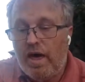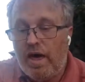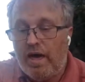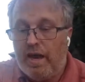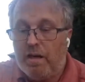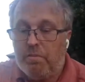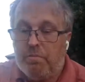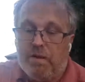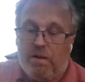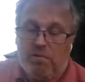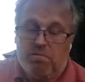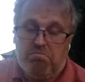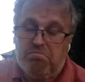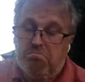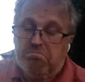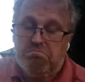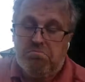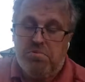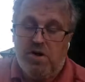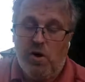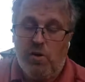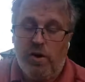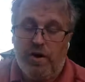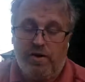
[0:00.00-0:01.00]
And I'm like,
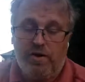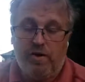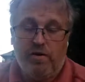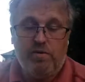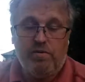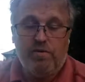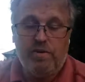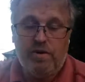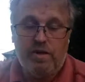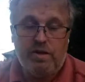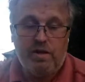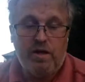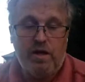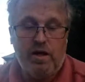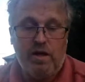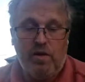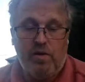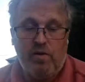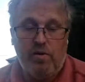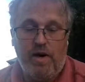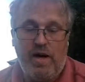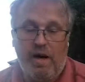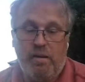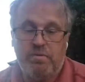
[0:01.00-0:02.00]
no, I don't.
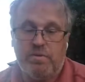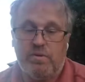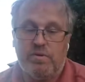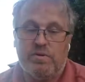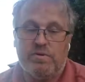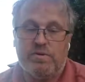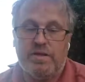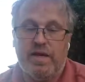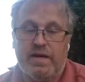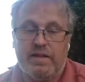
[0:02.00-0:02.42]
I'm going